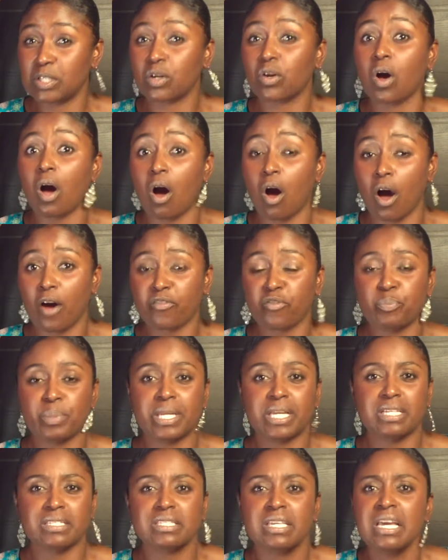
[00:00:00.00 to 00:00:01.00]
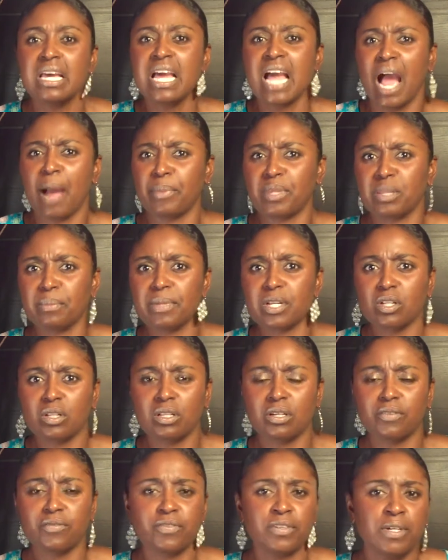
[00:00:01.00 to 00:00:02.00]
a little off because I'm in the
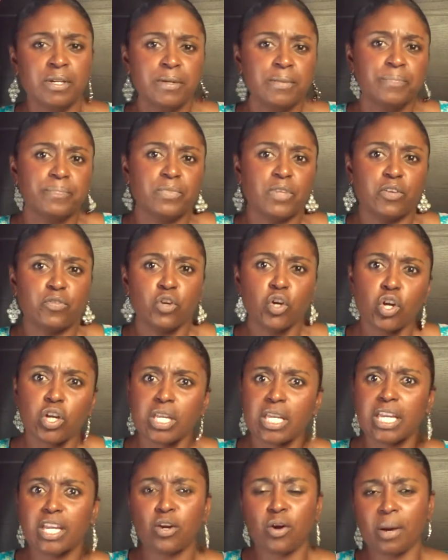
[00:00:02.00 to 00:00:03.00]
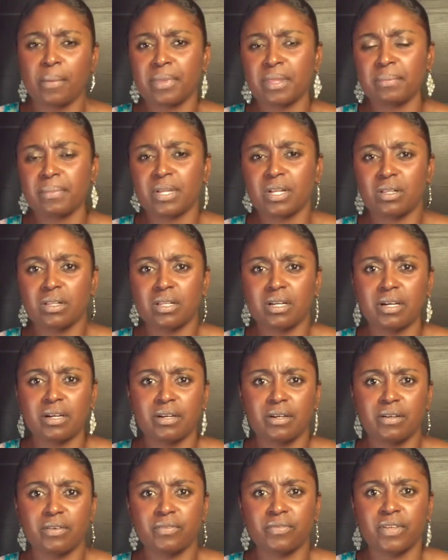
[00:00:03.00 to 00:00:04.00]
middle of cooking, or I'm in the middle
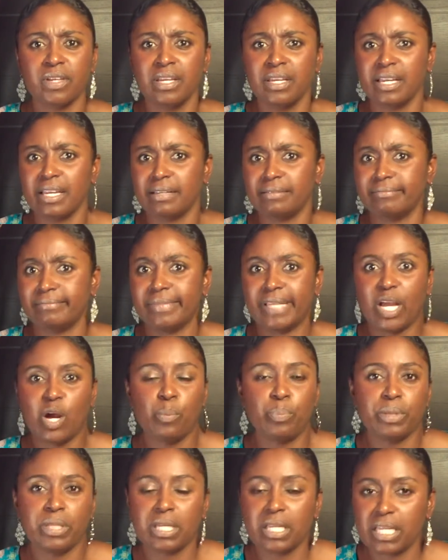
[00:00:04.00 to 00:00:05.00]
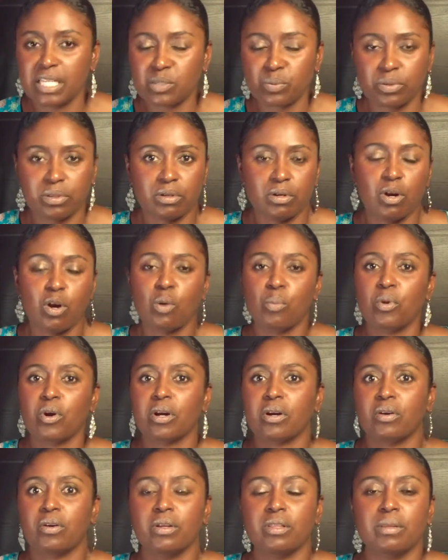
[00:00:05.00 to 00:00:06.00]
of helping the kids with their
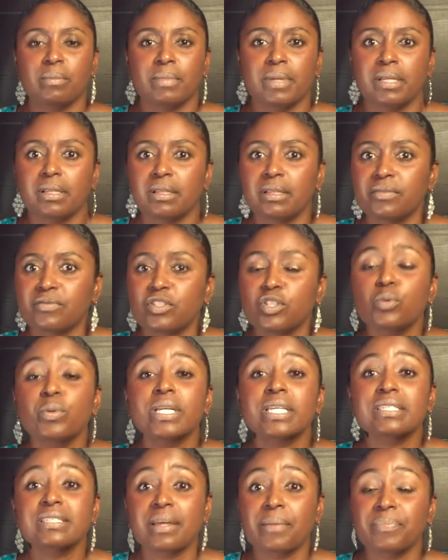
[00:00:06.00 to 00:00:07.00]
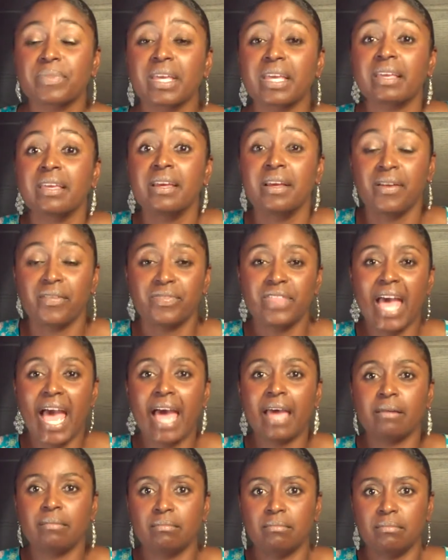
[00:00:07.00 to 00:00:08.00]
homework, or in the middle of doing something
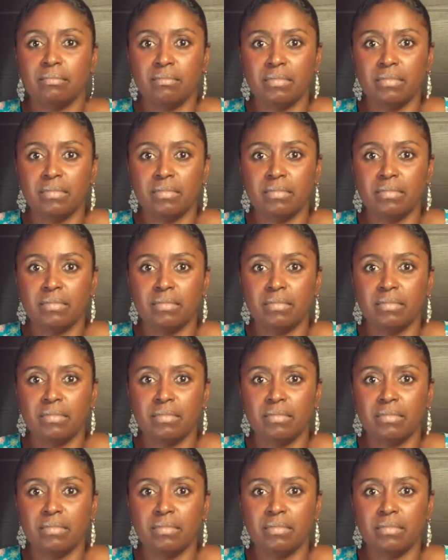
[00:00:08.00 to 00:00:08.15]
that